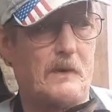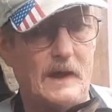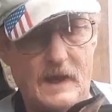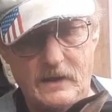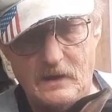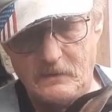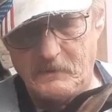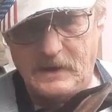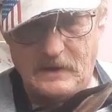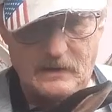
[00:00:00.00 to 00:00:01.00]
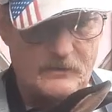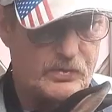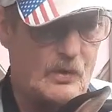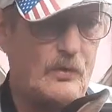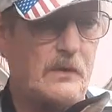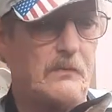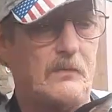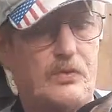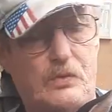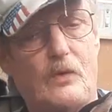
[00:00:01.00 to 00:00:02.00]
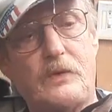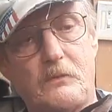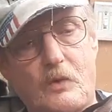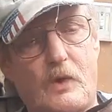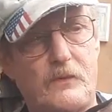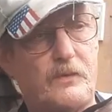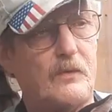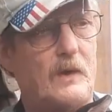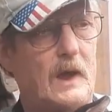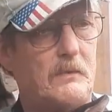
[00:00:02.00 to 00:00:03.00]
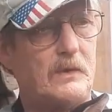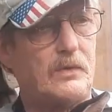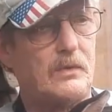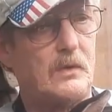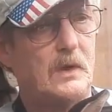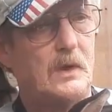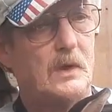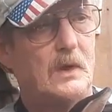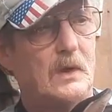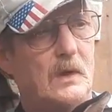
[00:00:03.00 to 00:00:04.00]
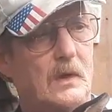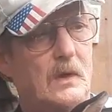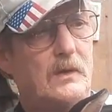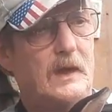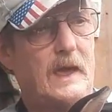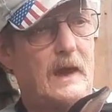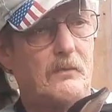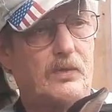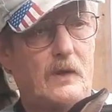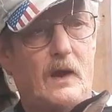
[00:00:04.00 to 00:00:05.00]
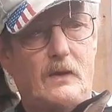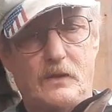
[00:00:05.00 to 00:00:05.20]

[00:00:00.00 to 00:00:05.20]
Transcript: I had a young man, I've sold him quite a few rabbits to get him started.